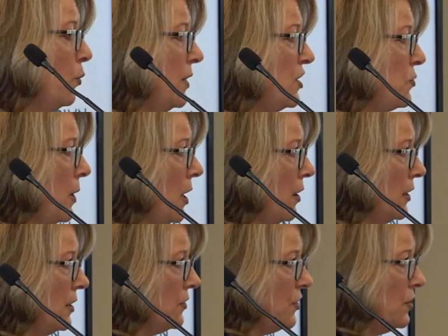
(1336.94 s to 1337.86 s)
which
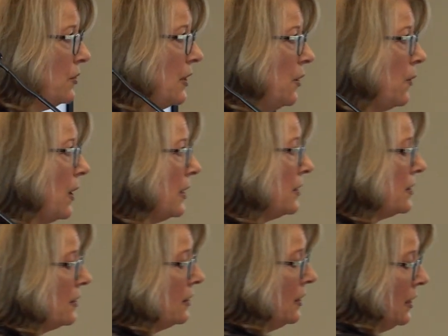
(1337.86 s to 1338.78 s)
party is doing
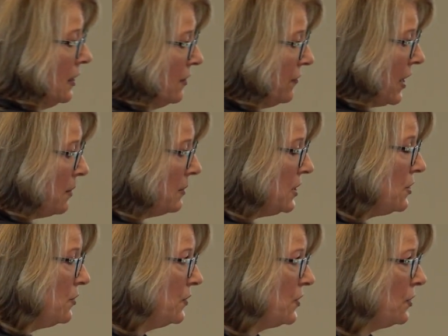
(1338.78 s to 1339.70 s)
what. If I'm a
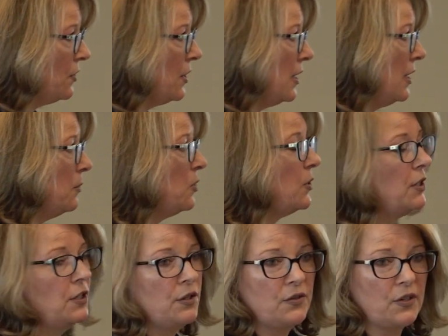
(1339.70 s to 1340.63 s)
user and I'm going
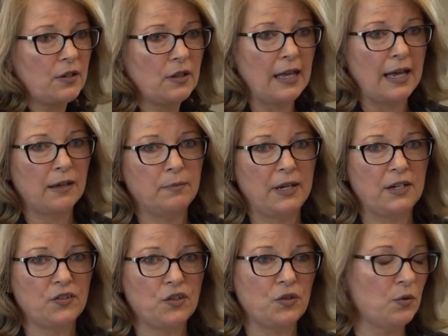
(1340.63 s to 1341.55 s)
to use a
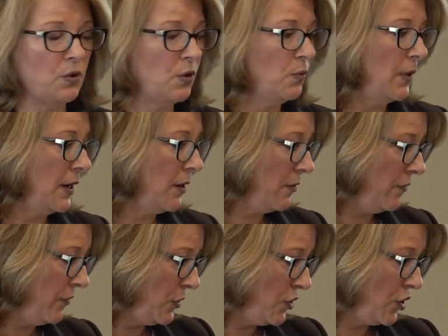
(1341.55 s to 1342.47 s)
cloud-based tool where
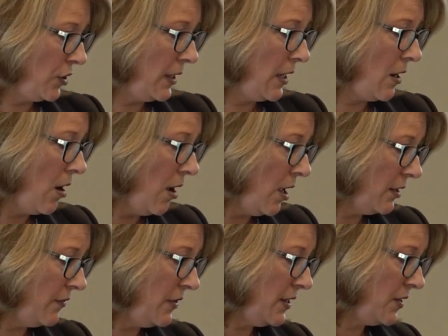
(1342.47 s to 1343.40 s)
virtually all
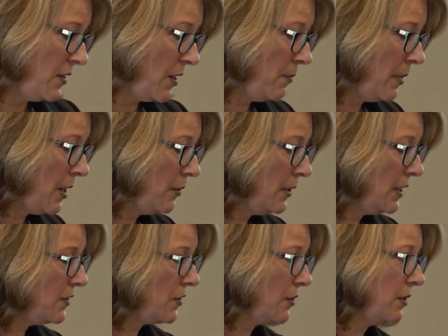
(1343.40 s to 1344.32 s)
of these
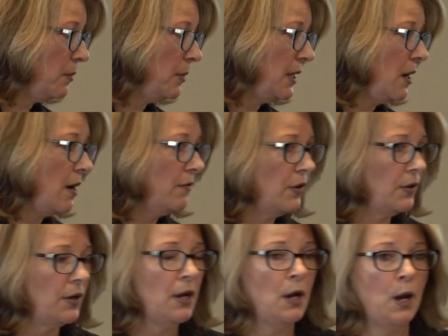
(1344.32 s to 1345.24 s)
components are going to be
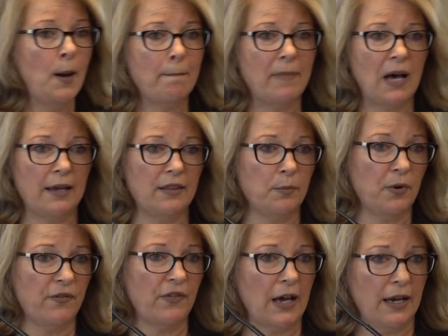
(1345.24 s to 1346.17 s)
covered by the
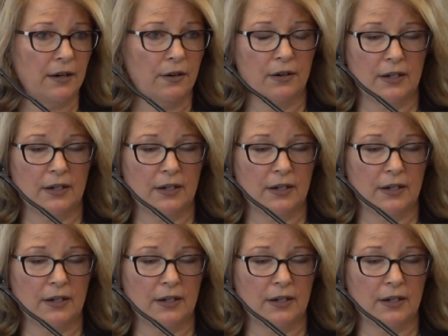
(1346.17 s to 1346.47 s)
provider